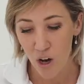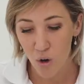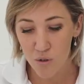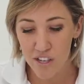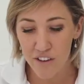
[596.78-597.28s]

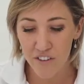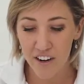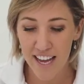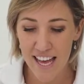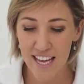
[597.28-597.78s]
Also
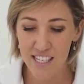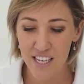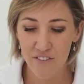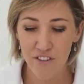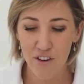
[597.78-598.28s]
very
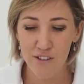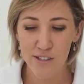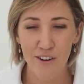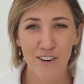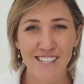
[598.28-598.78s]
handy for those
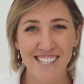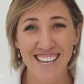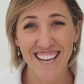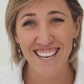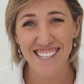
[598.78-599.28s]
that are into
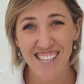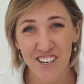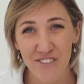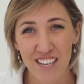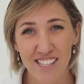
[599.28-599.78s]
taking
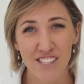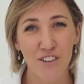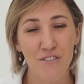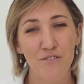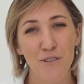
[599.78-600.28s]
selfies. You
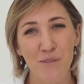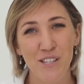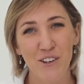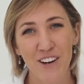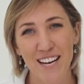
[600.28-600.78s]
can flip the
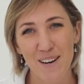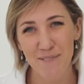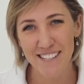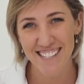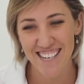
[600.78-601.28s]
screen
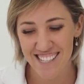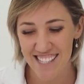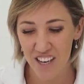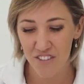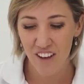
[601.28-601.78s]
up to see
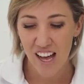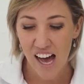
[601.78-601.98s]
yourself.